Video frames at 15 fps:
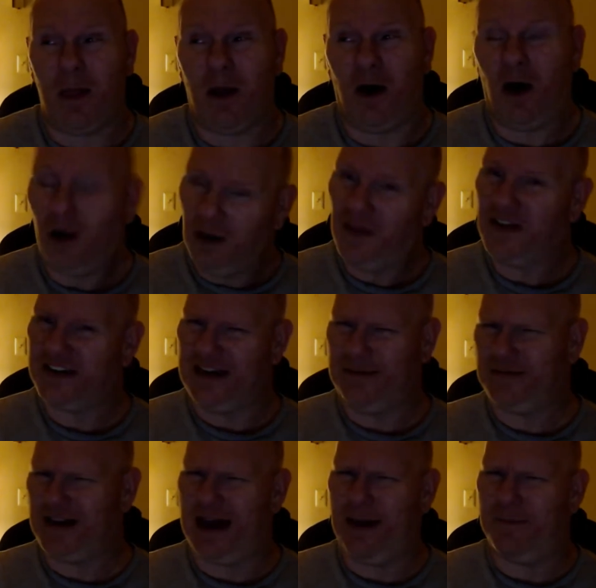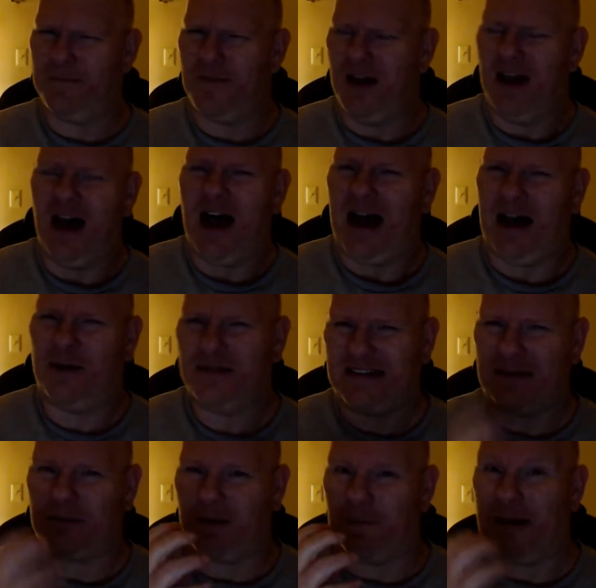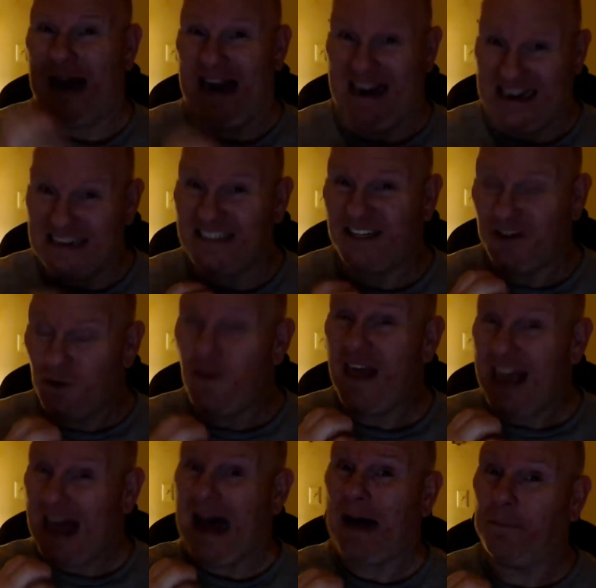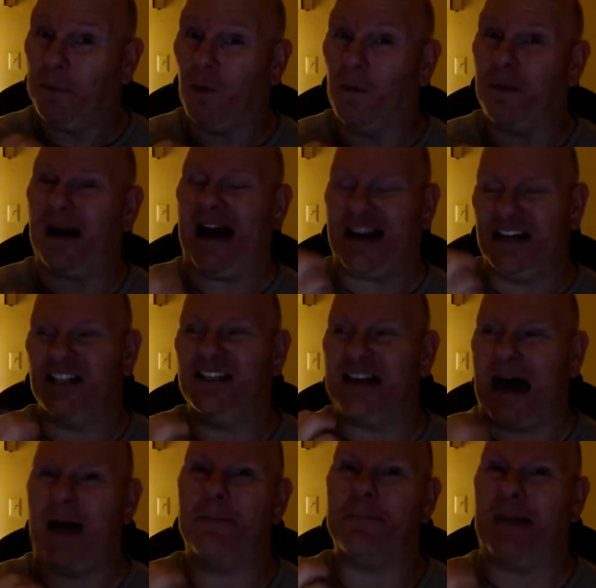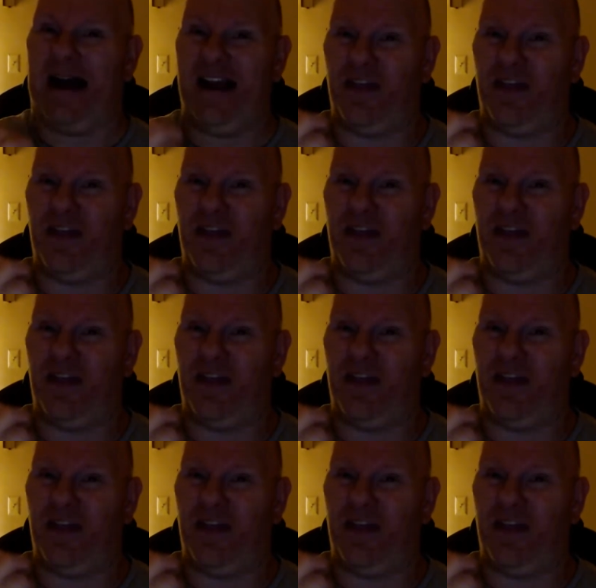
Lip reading: all at the same time. I was able to bite into the apple, but I could not bite